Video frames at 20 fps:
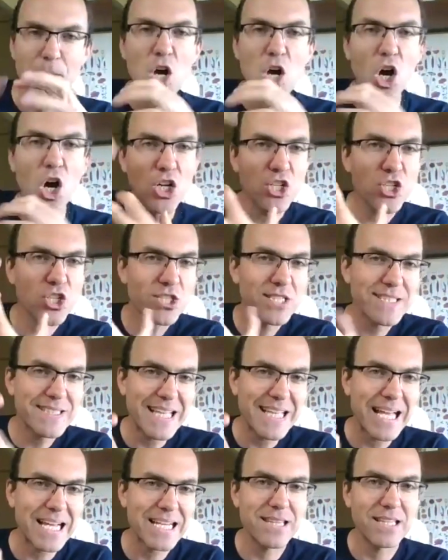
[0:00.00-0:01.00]

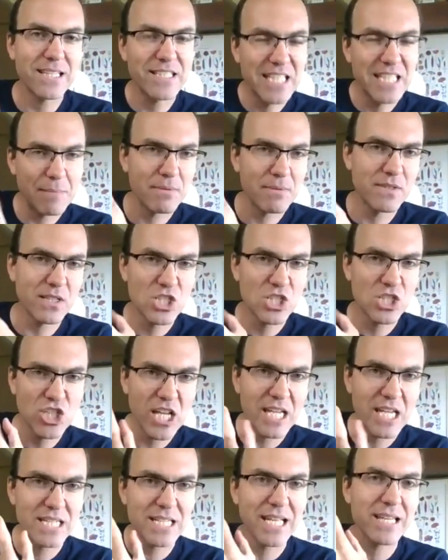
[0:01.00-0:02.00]
understand the tip of the
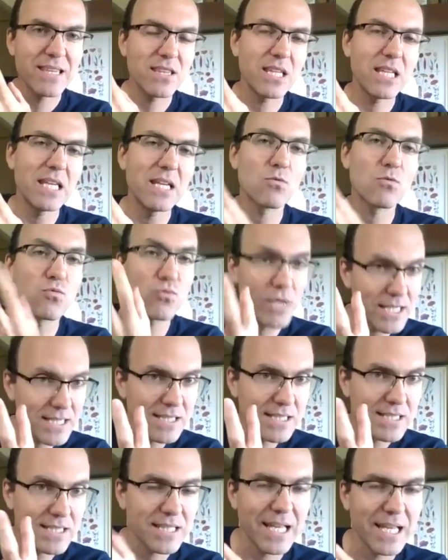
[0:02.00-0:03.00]
chain and the
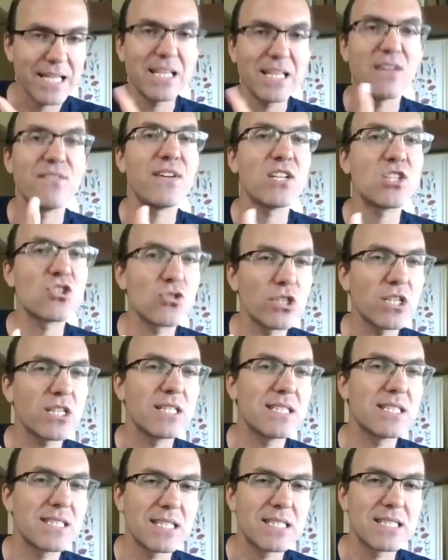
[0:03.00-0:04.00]
risks and eventually
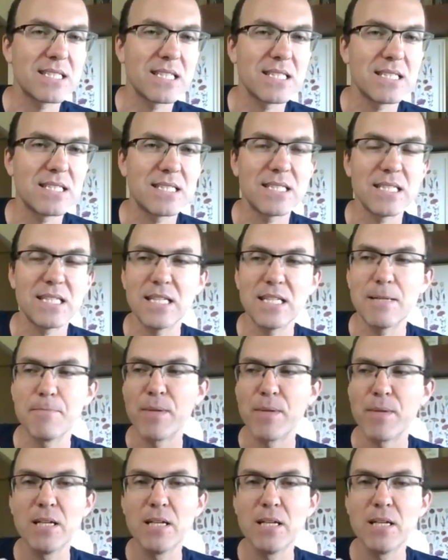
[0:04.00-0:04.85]
consistency